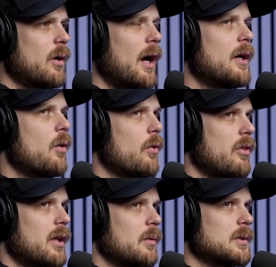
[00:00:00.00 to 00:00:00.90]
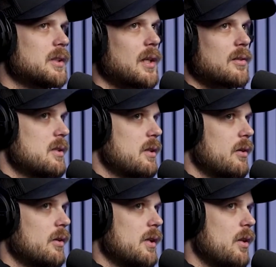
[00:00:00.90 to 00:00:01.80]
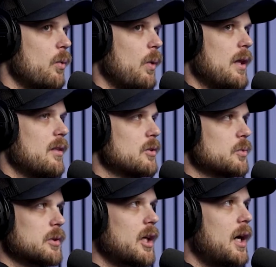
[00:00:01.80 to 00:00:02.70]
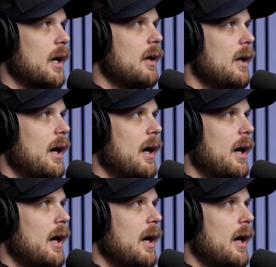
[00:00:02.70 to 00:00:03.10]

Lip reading: I don't think it was necessarily the way things were taught.